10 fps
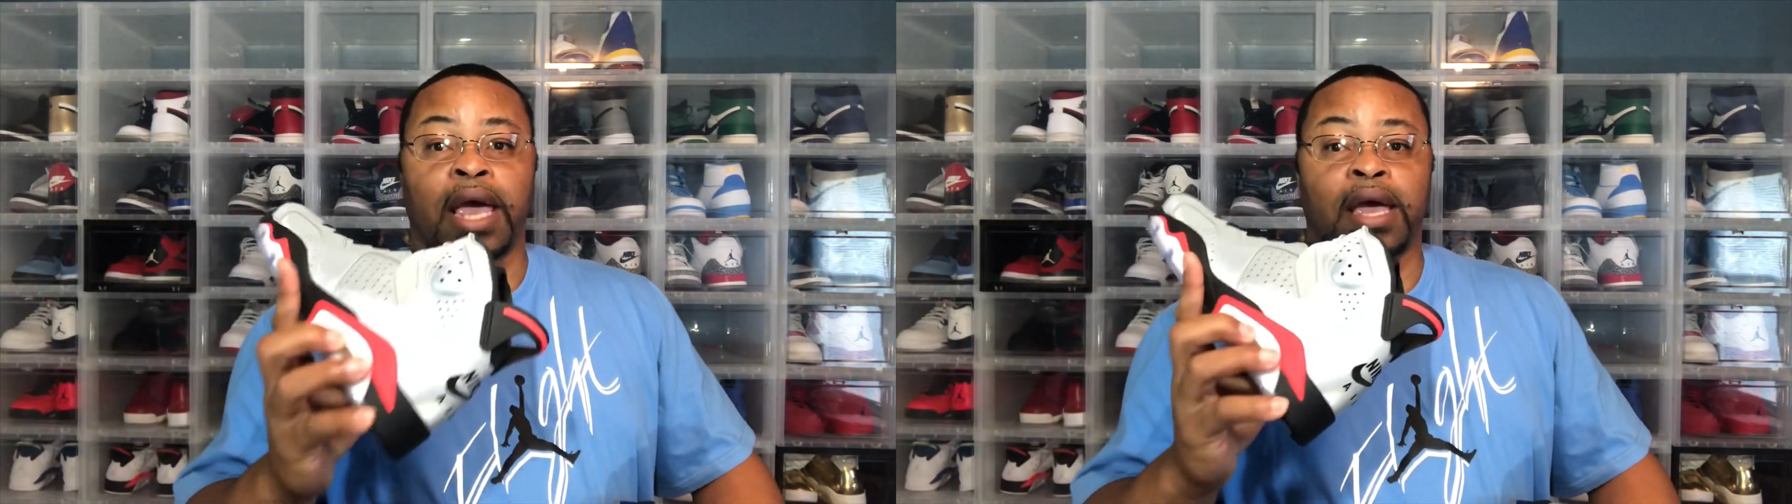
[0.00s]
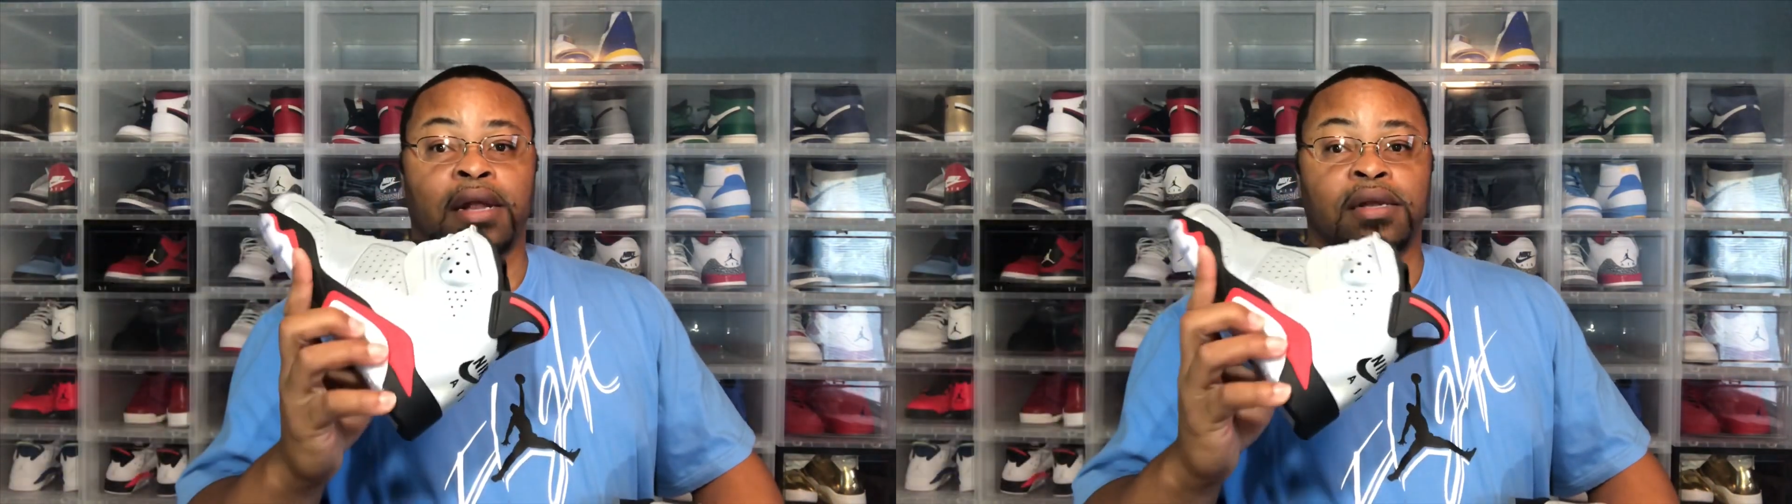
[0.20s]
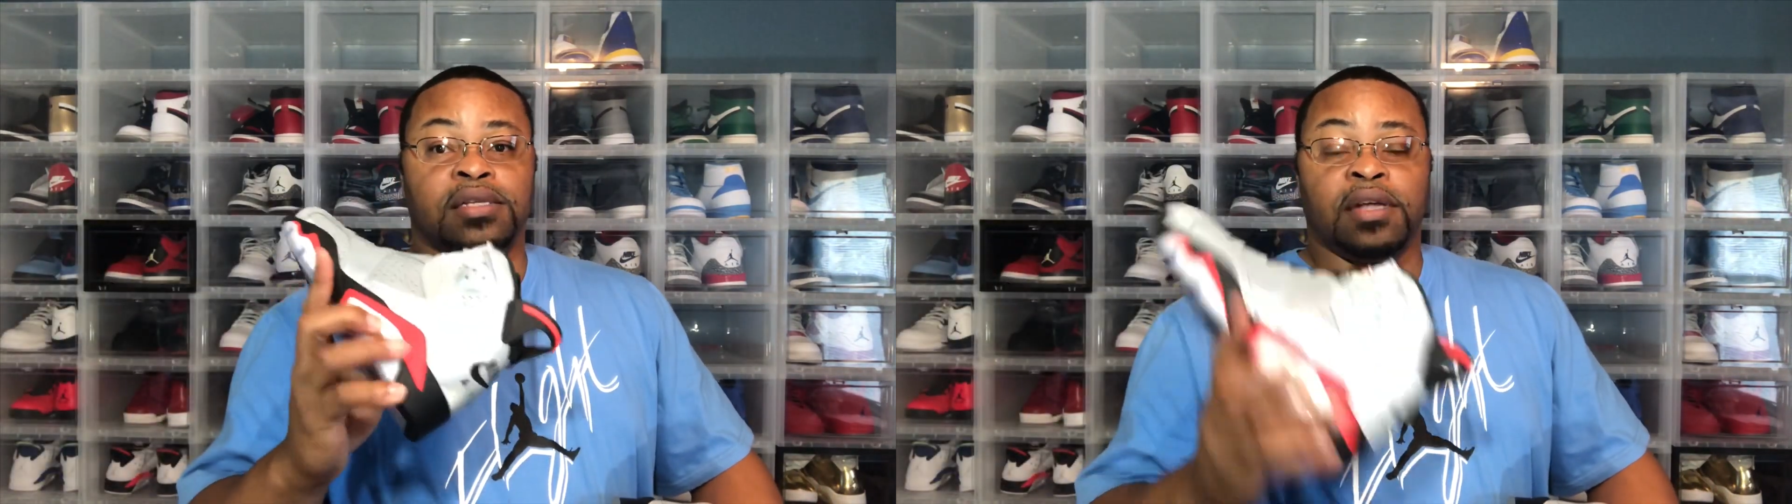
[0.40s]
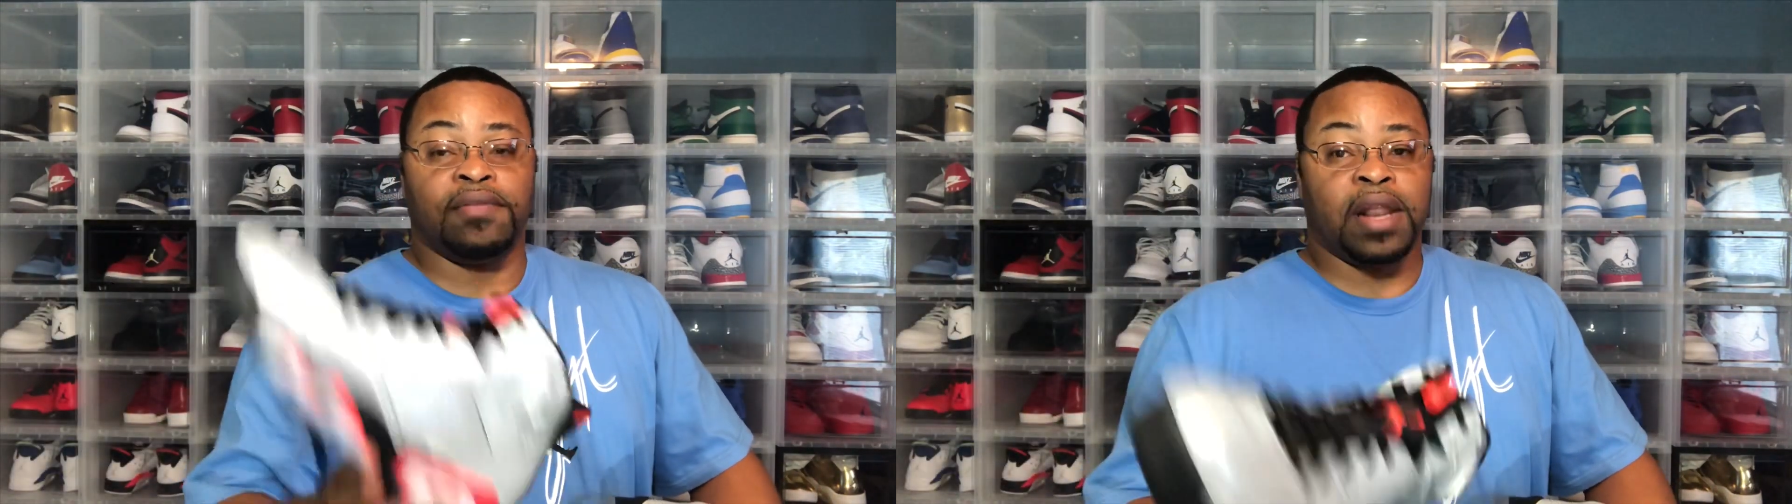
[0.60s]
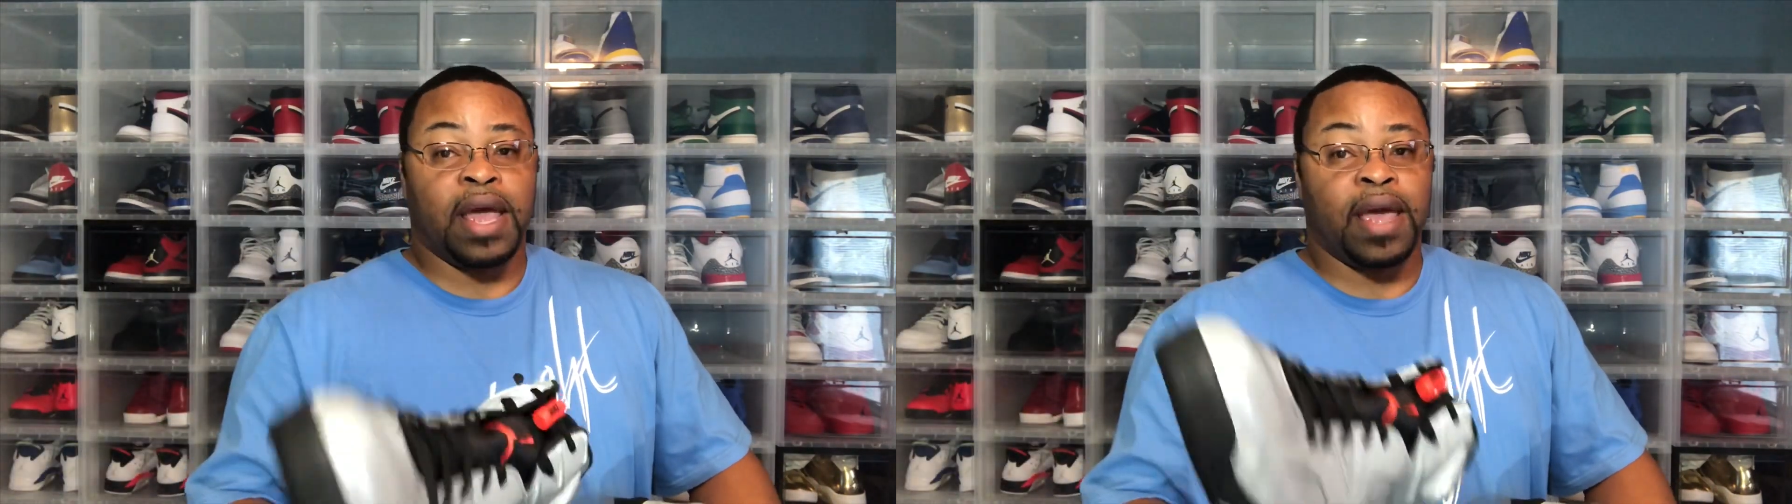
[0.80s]
and the stuff
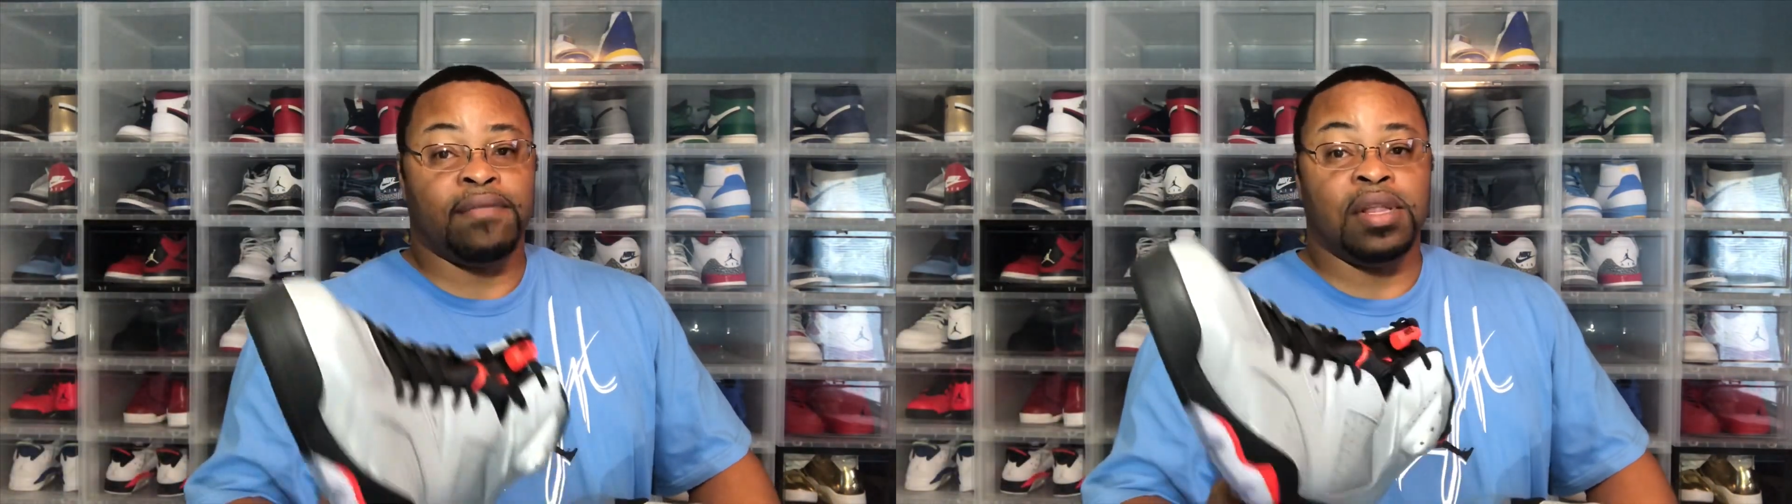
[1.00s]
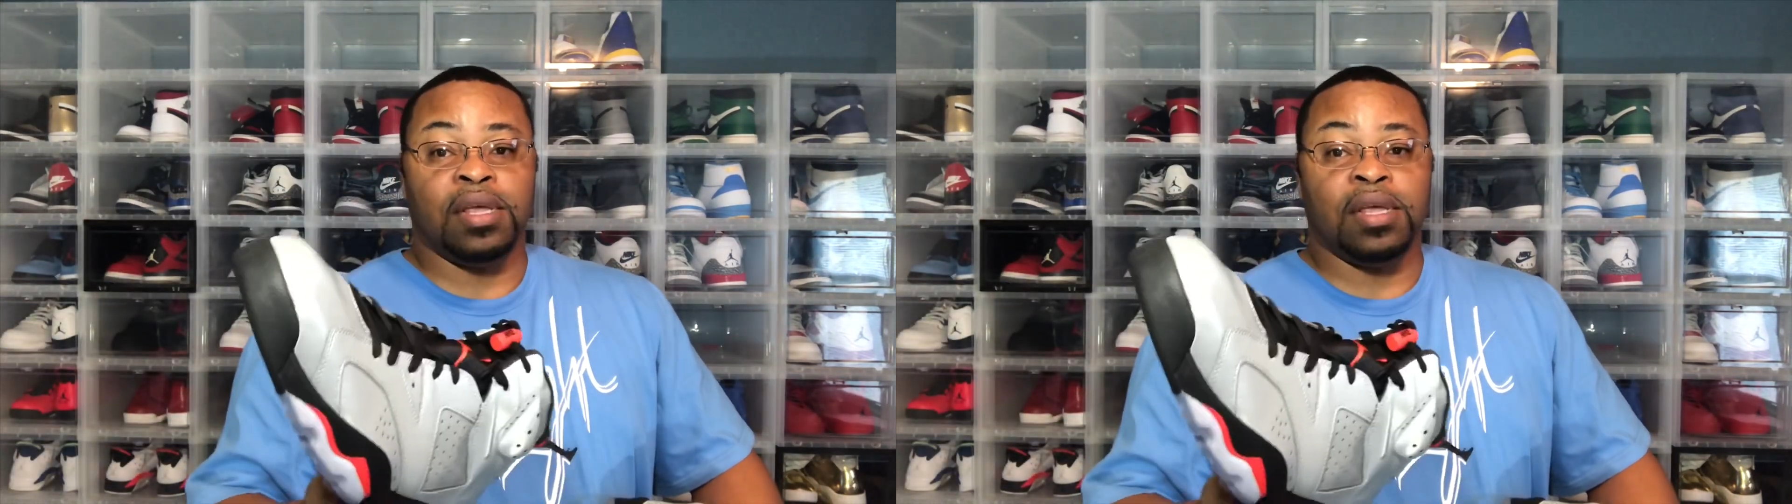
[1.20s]
that I have